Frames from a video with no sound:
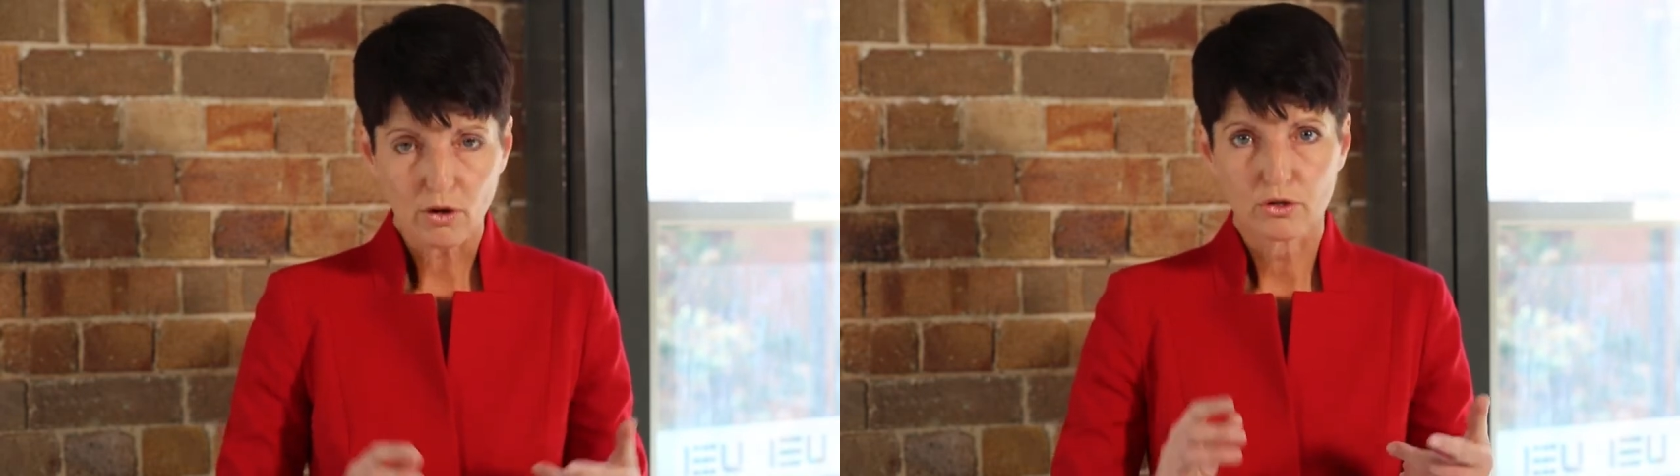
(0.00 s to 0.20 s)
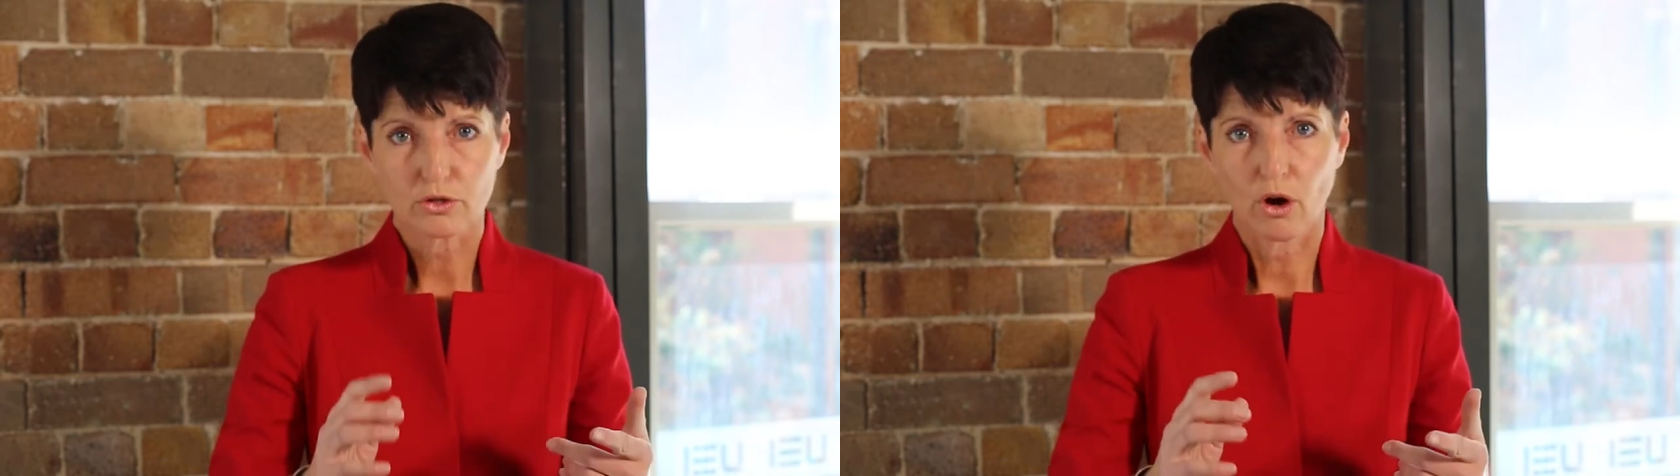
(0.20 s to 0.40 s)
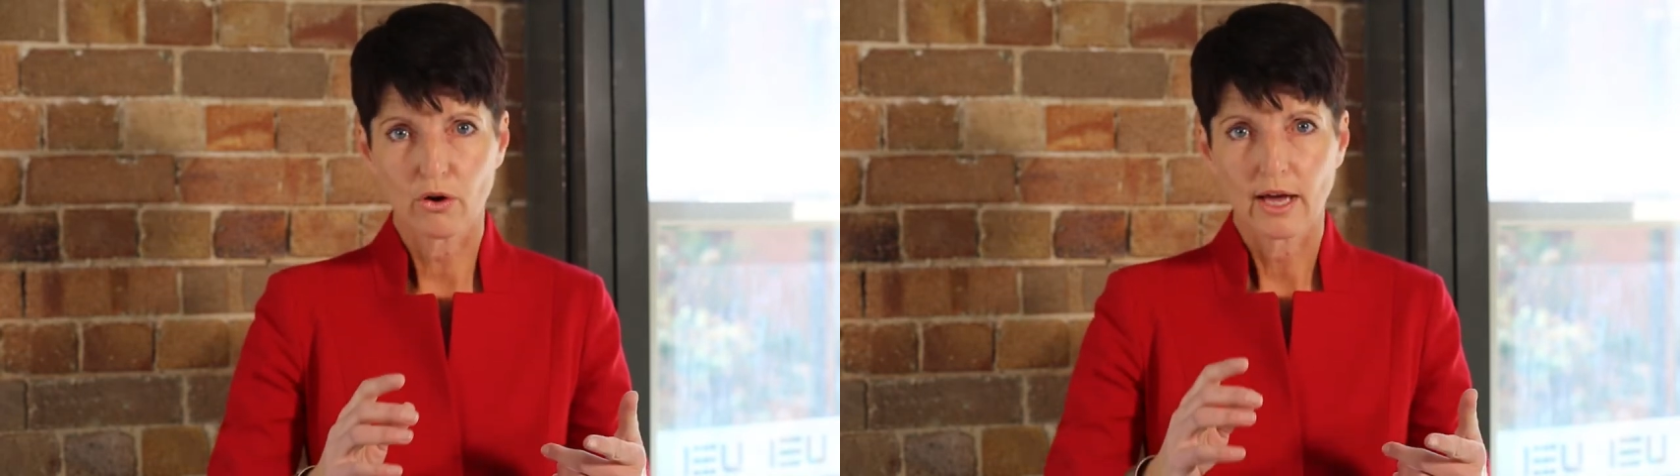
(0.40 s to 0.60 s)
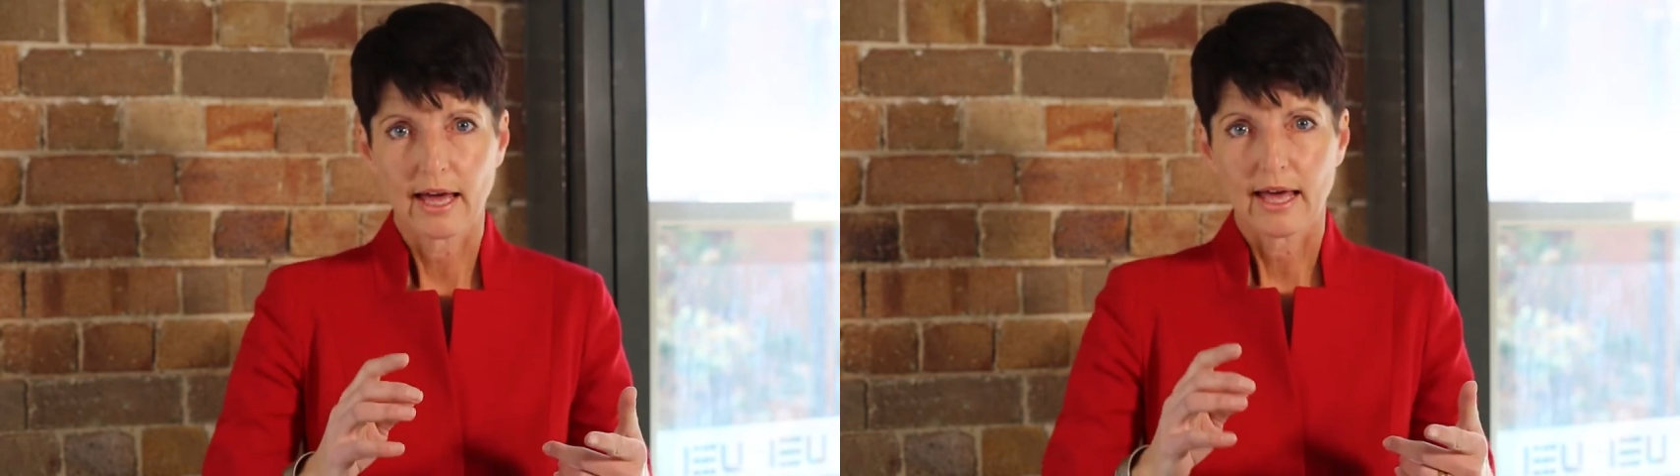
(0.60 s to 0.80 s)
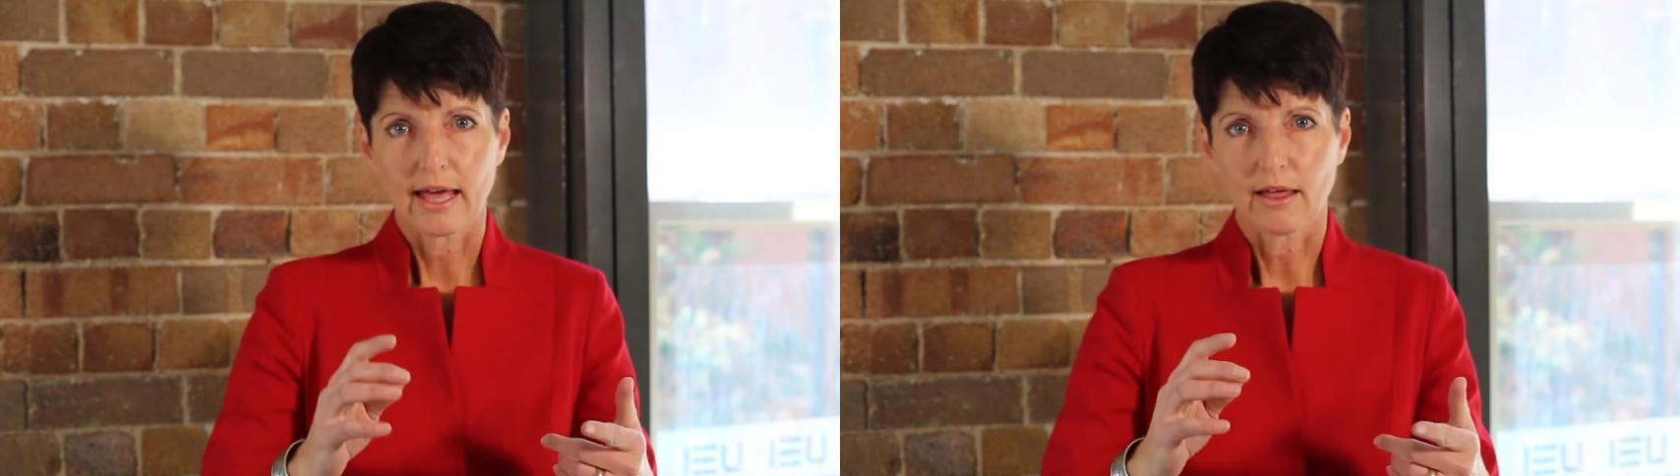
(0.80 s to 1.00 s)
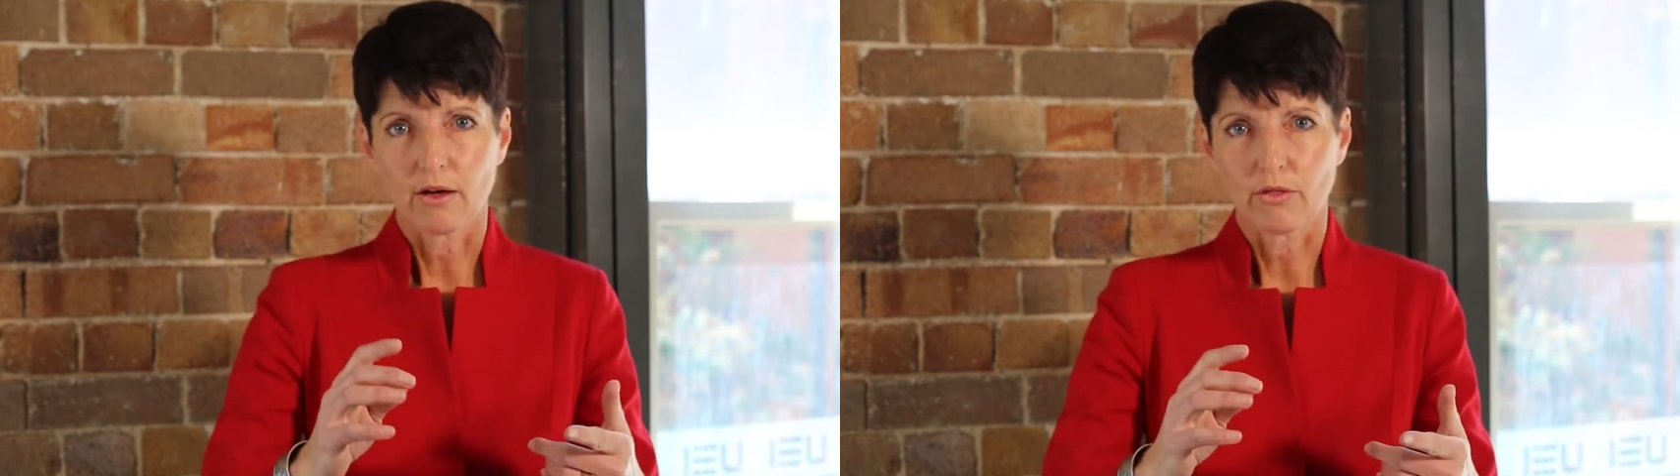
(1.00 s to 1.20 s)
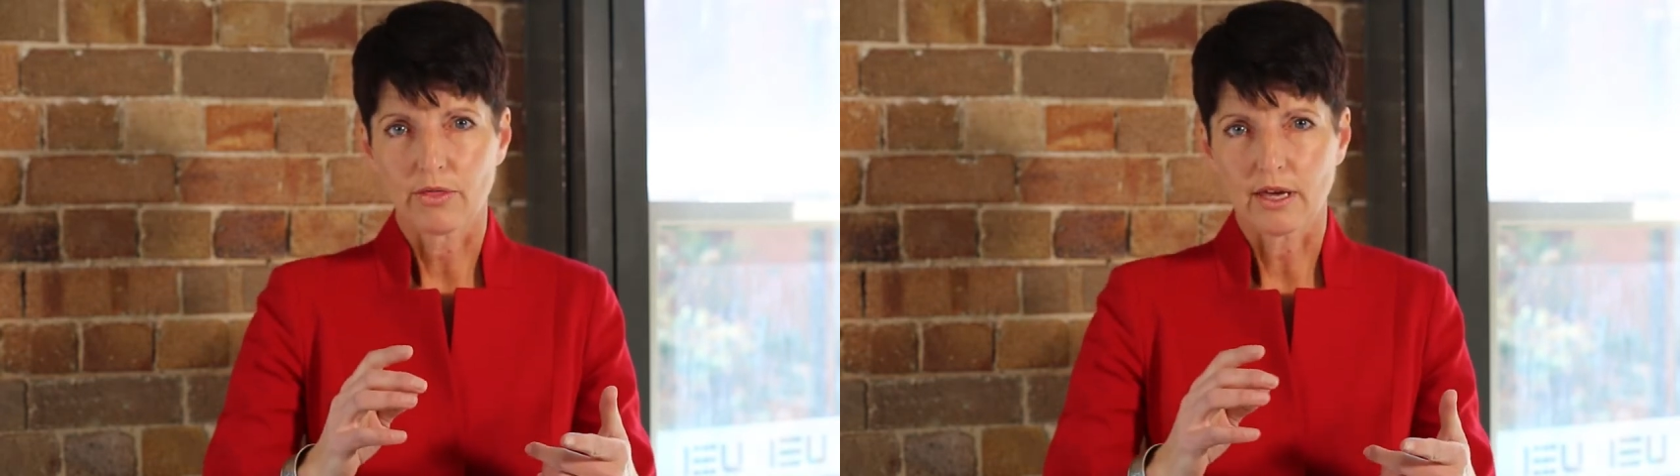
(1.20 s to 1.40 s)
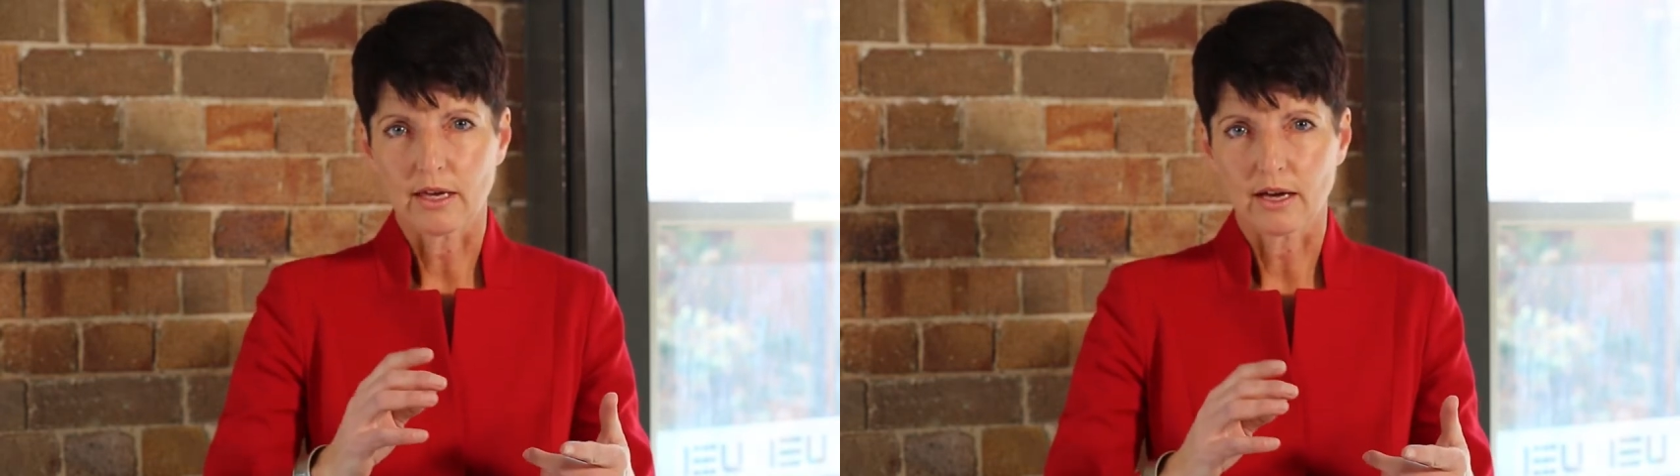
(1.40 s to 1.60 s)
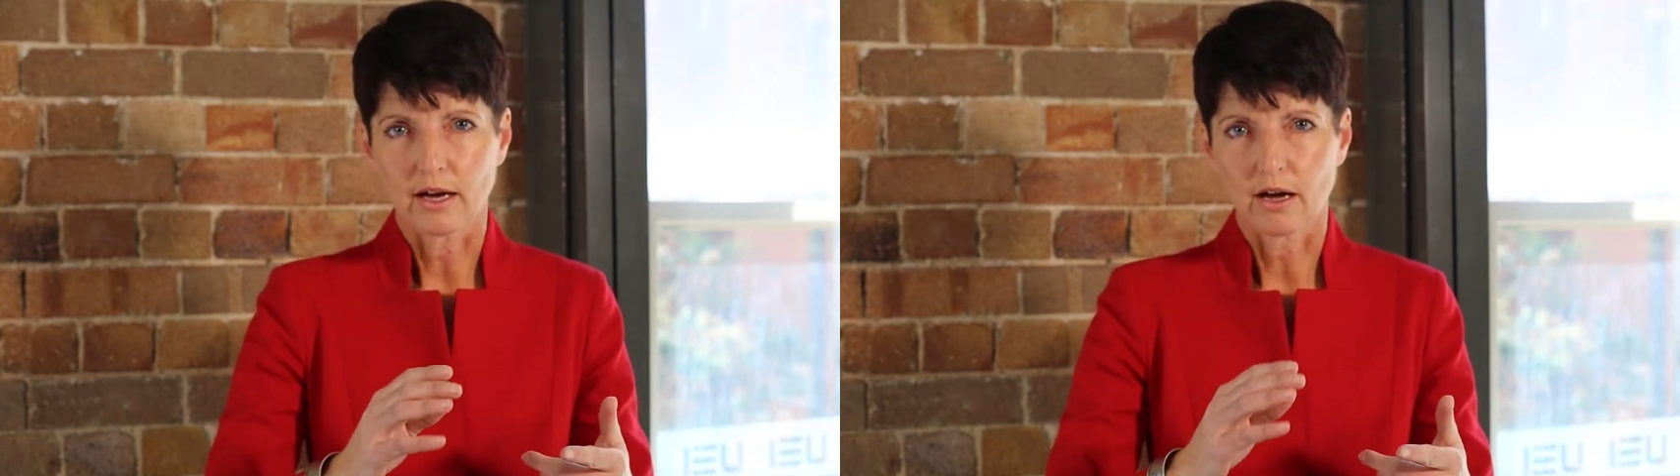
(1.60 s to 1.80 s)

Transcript: So the